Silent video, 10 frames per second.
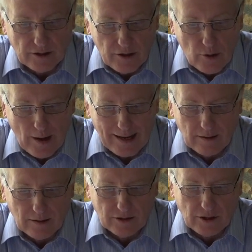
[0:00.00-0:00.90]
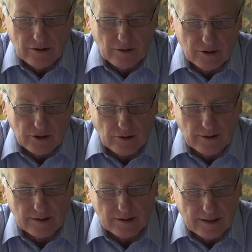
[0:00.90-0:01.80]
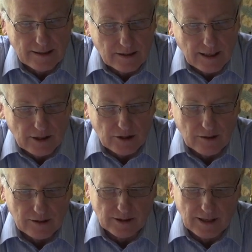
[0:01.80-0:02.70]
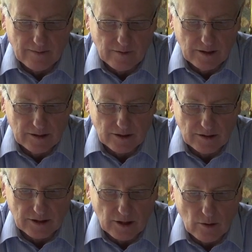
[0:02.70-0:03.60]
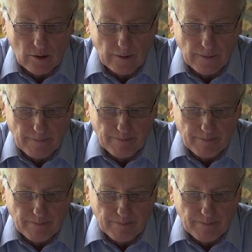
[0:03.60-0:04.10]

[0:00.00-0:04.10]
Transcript: new angles on old stories, sensational discoveries, and so on.